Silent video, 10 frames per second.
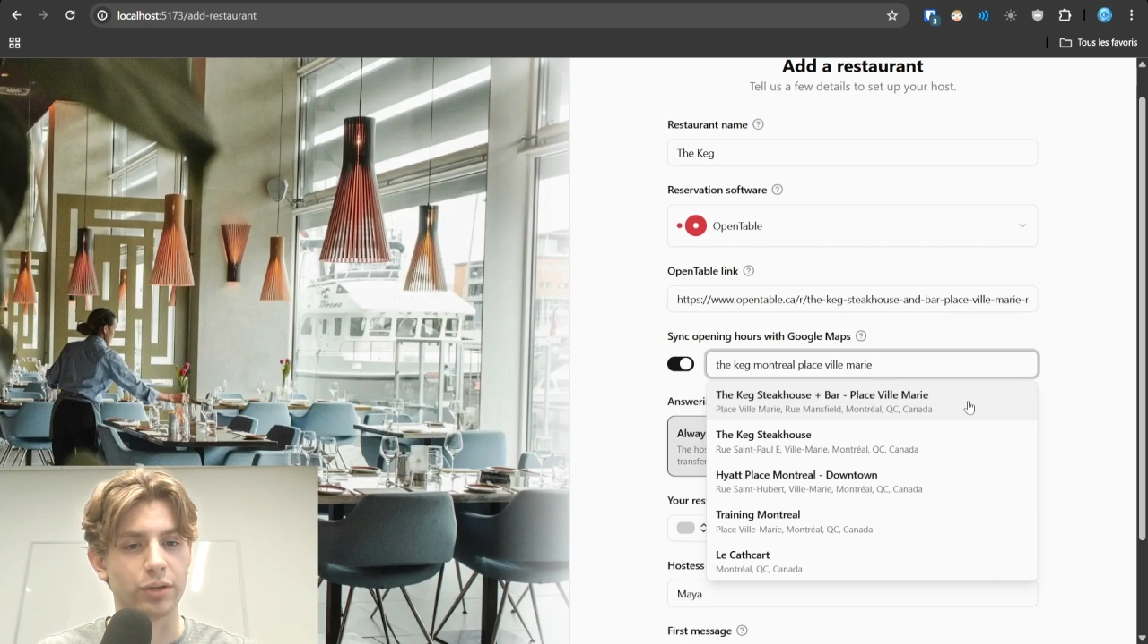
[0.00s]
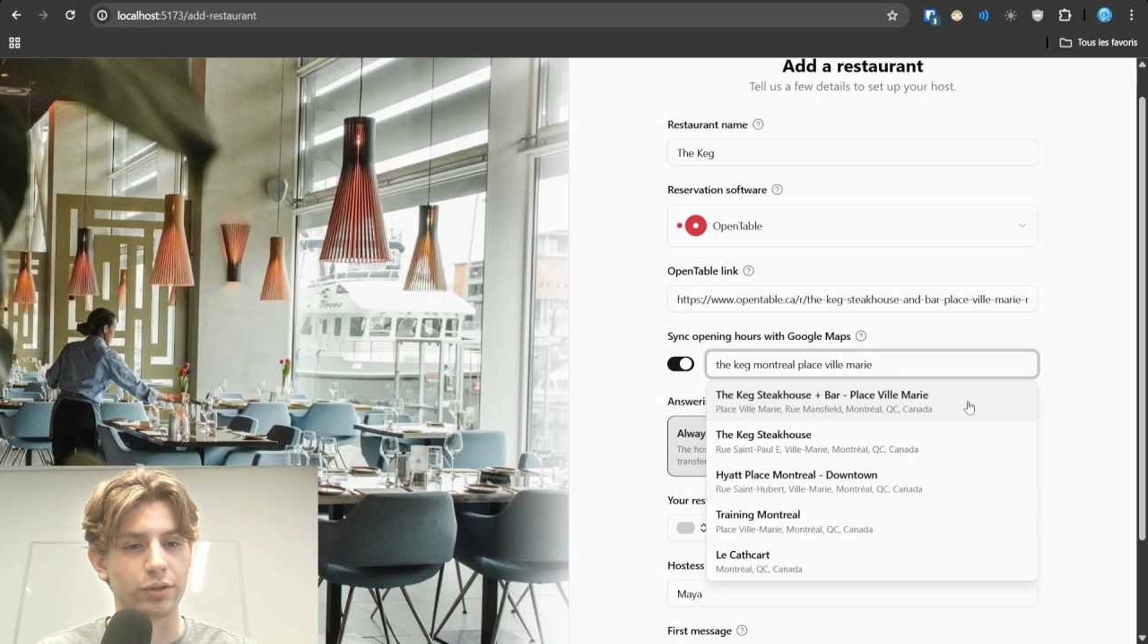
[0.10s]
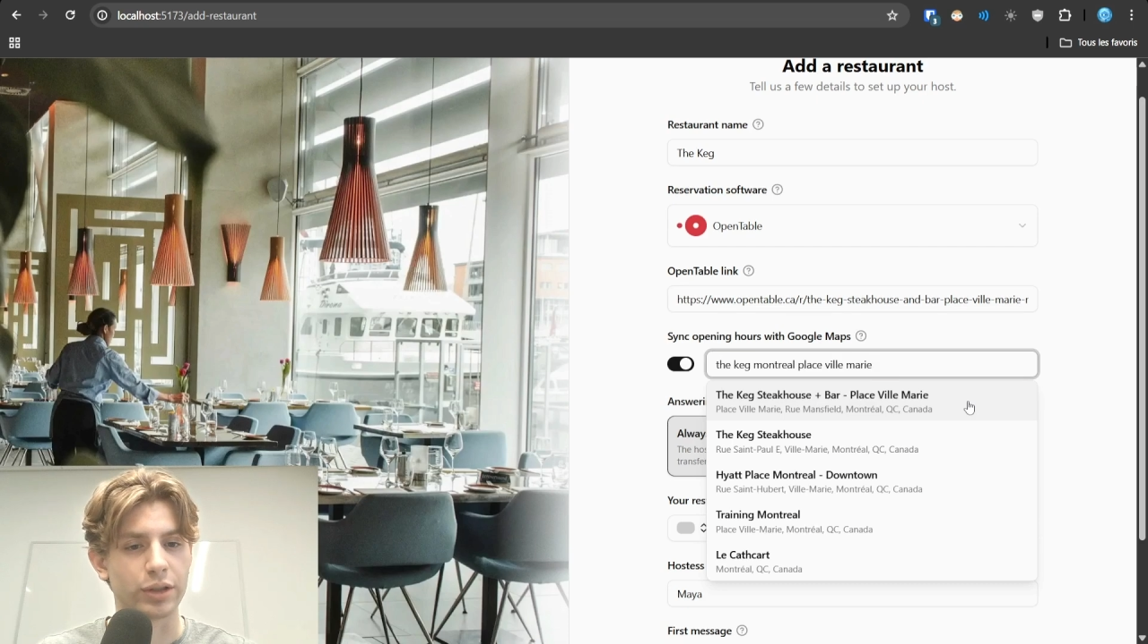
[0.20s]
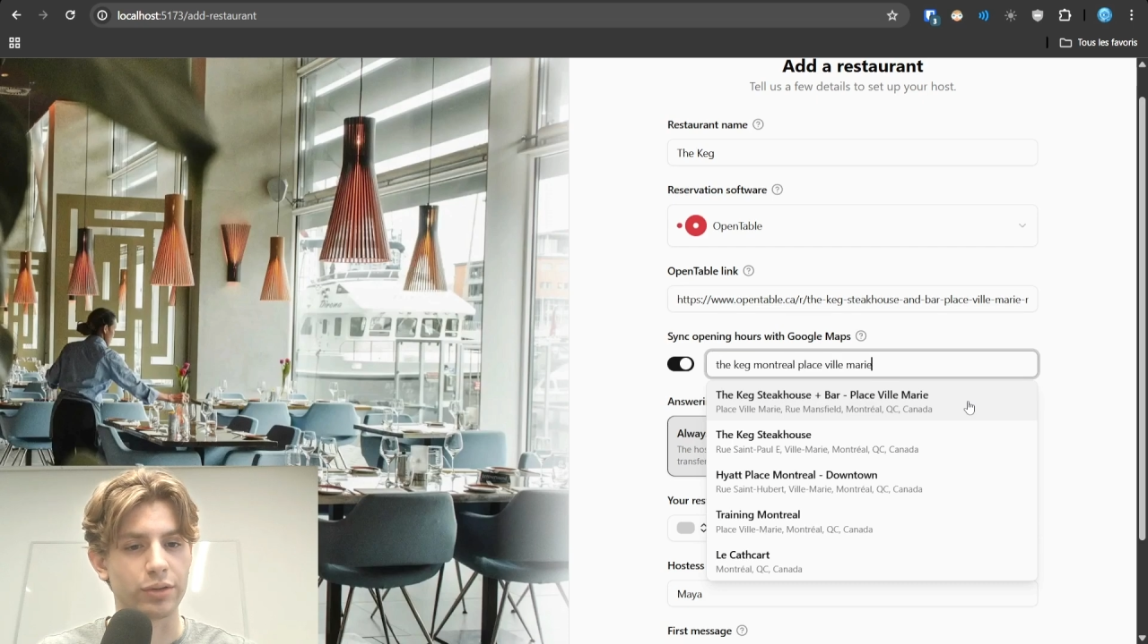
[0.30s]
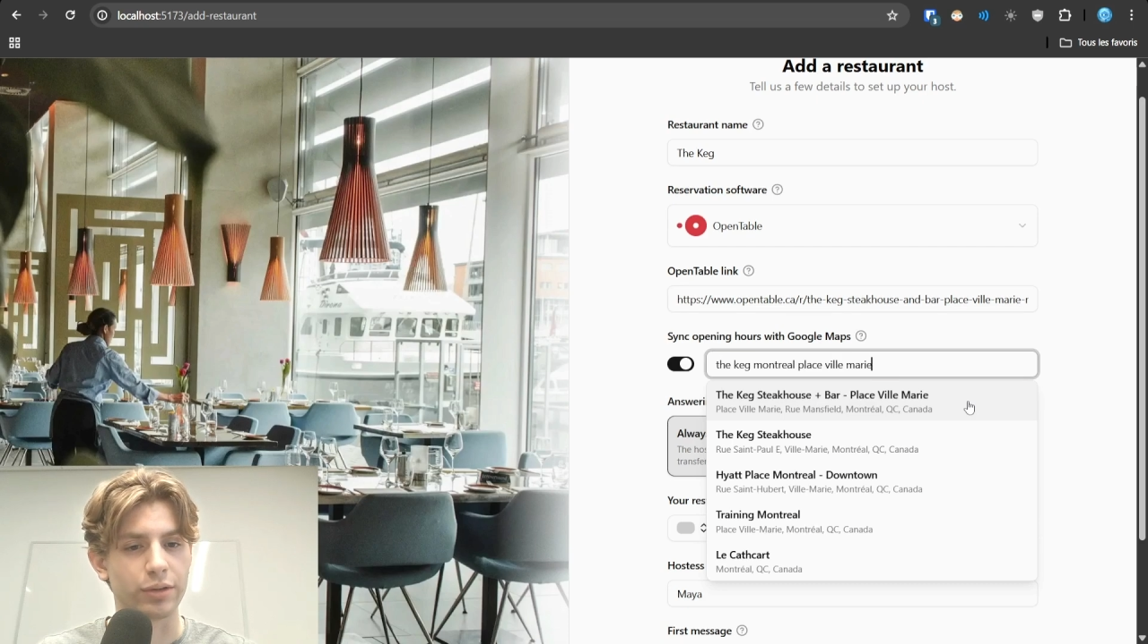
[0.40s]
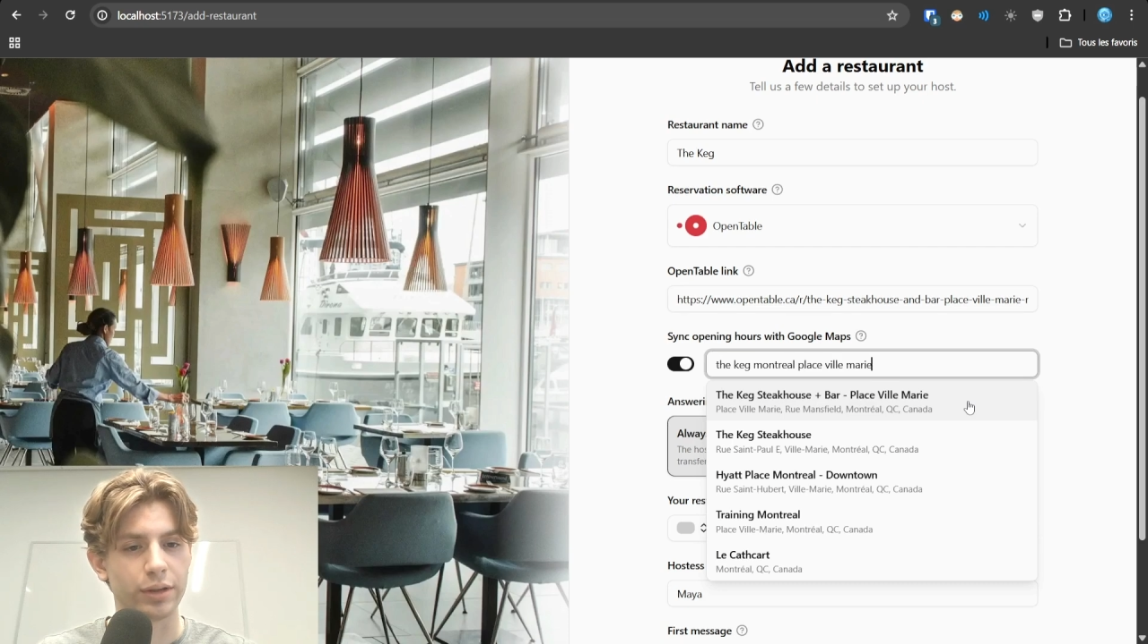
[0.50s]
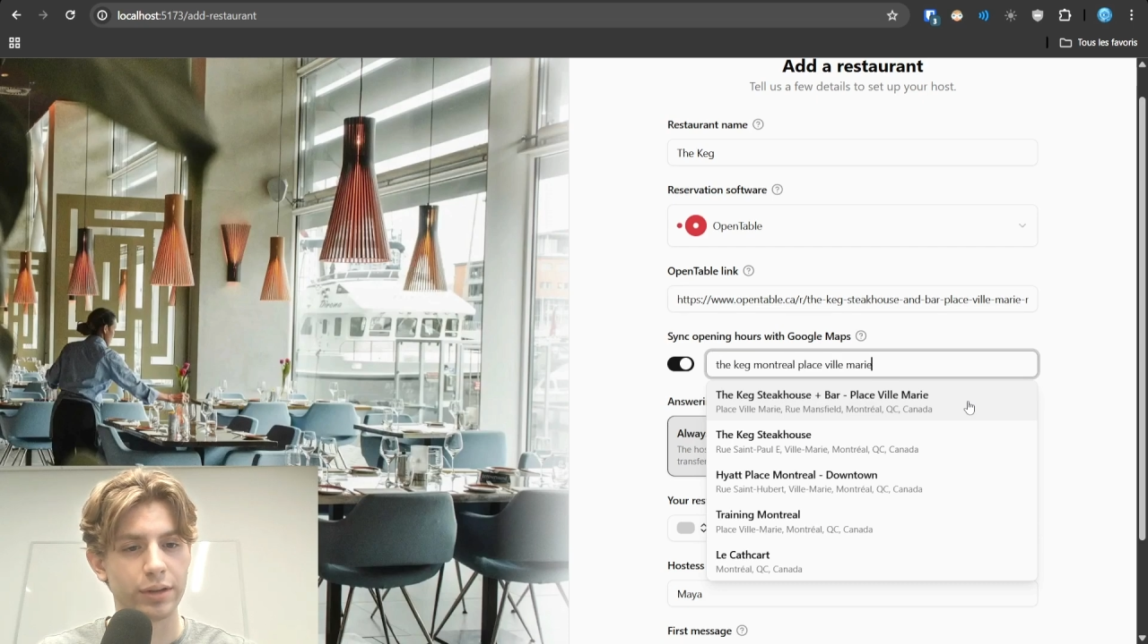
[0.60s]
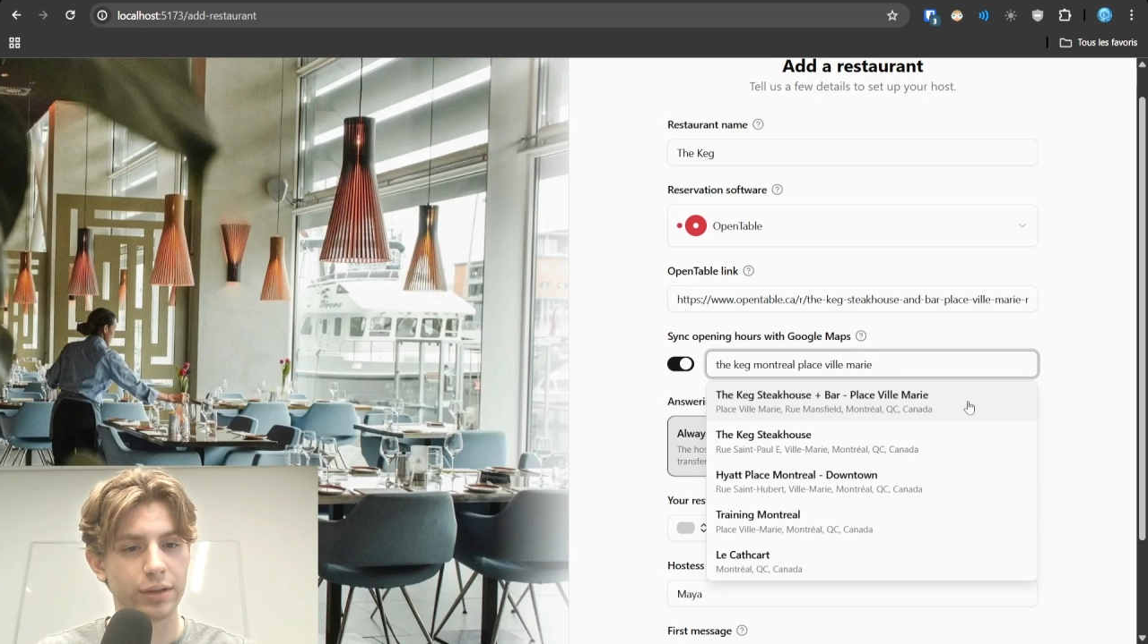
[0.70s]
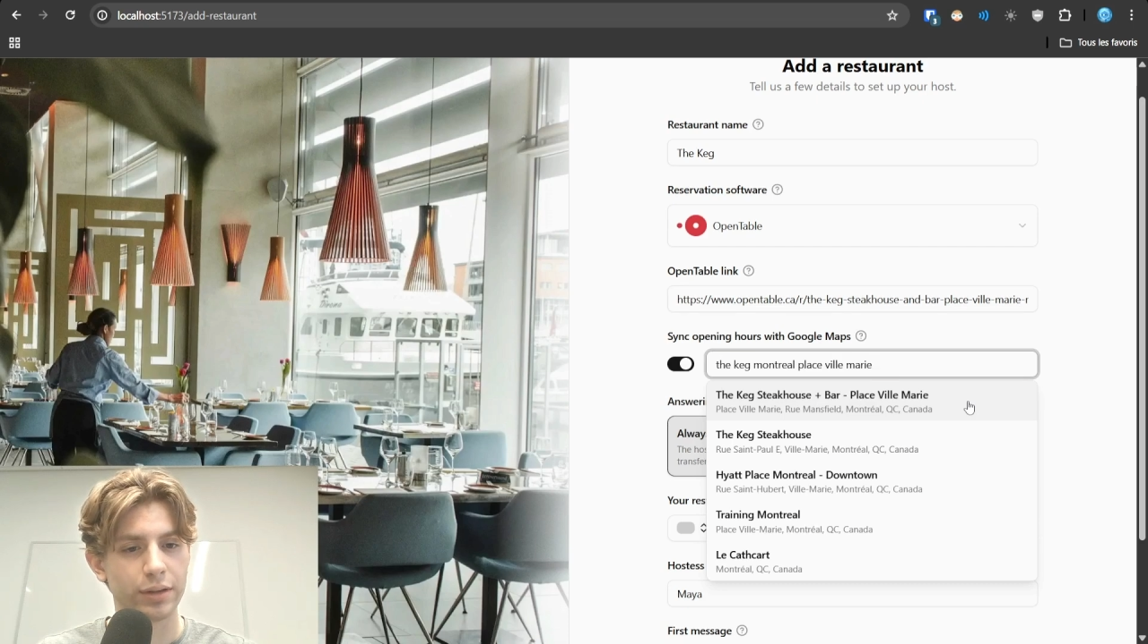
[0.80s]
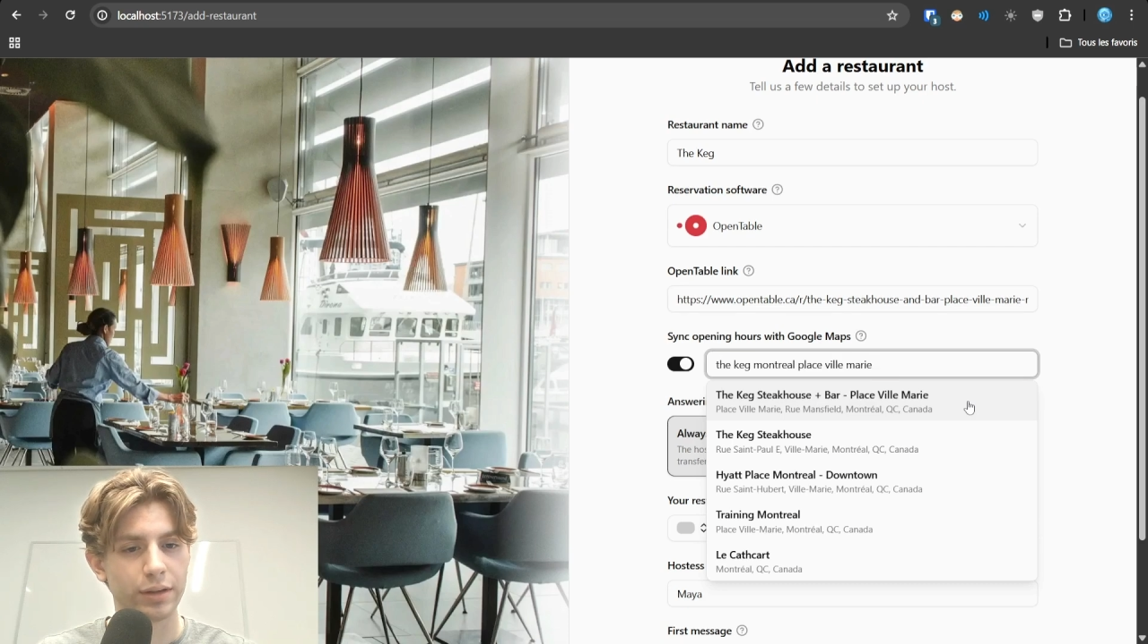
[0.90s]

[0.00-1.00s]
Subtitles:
your restaurant.